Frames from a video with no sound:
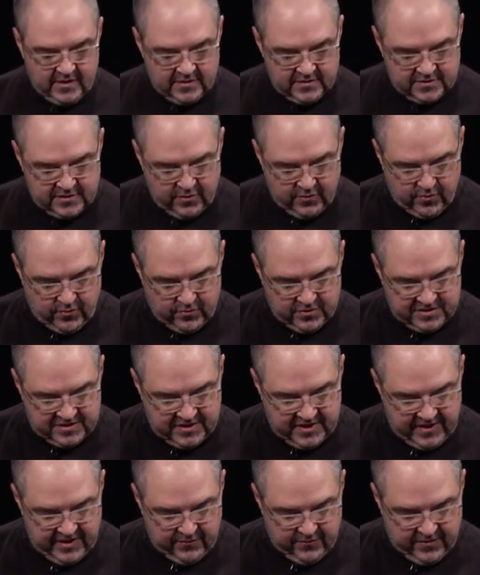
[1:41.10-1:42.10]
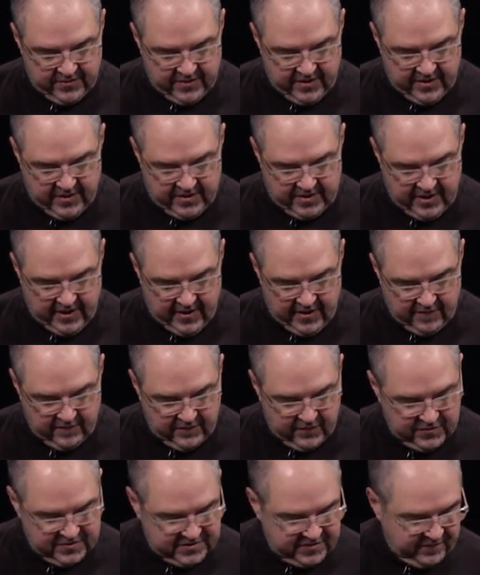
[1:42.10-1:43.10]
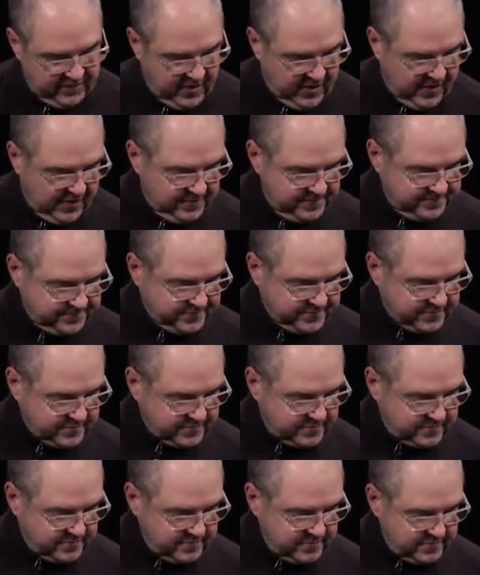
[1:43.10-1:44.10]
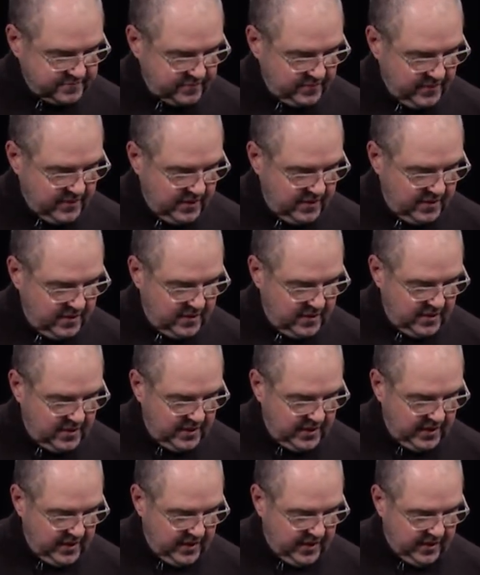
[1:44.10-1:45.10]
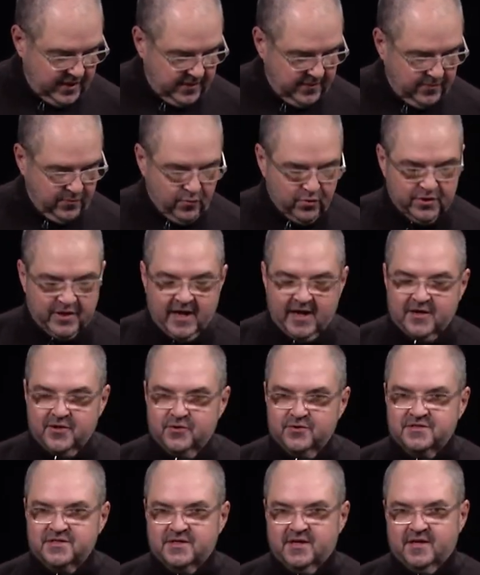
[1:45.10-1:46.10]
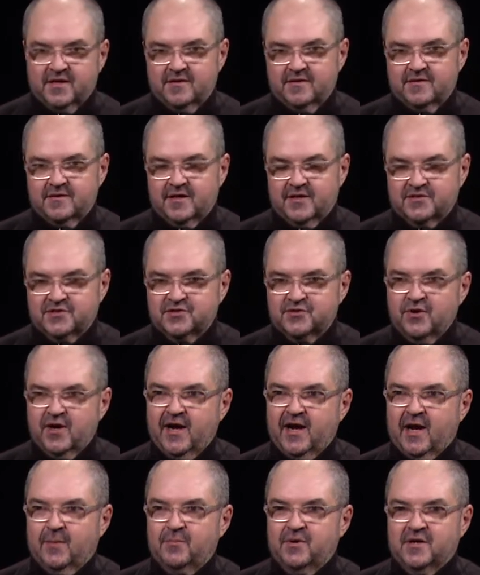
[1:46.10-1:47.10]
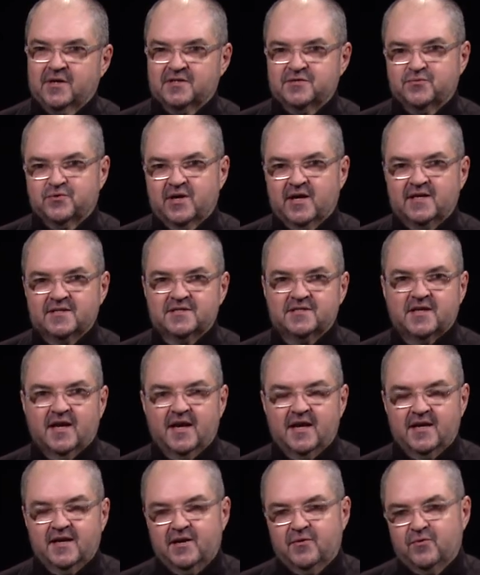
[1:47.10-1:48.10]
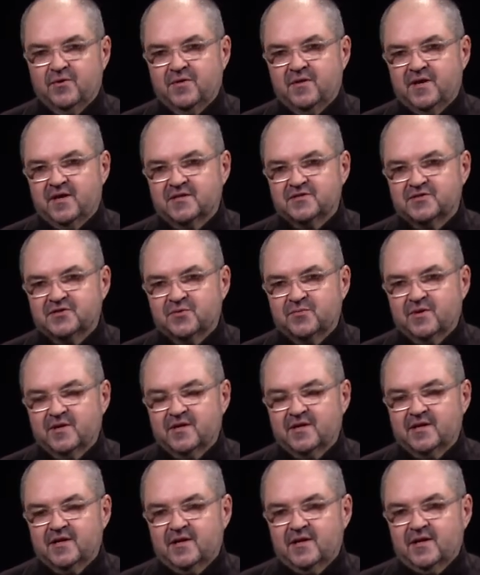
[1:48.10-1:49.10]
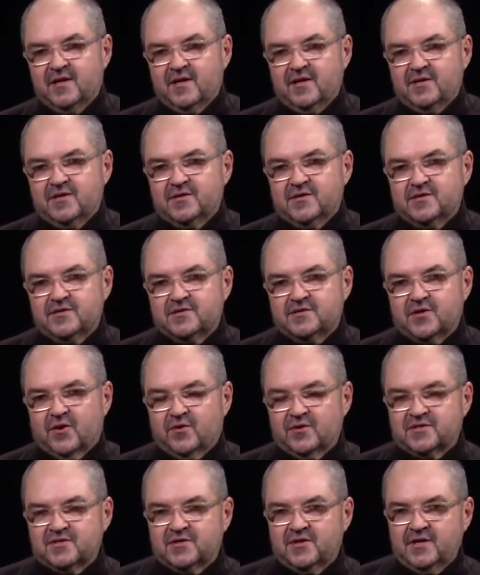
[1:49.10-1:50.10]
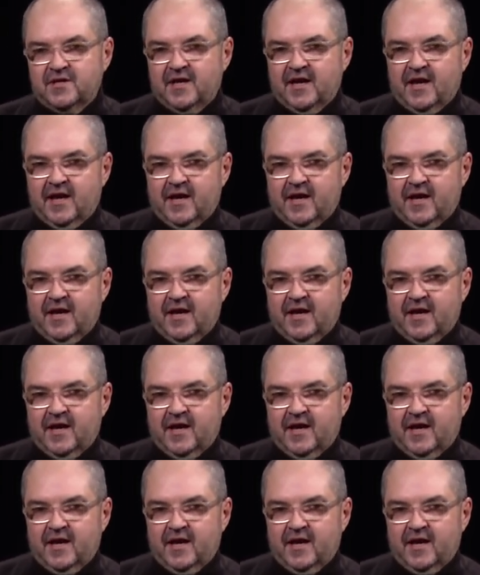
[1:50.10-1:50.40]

So when we're sitting with the guitar, first of all, we're not using a strap because we're not standing with the instrument. So it's good to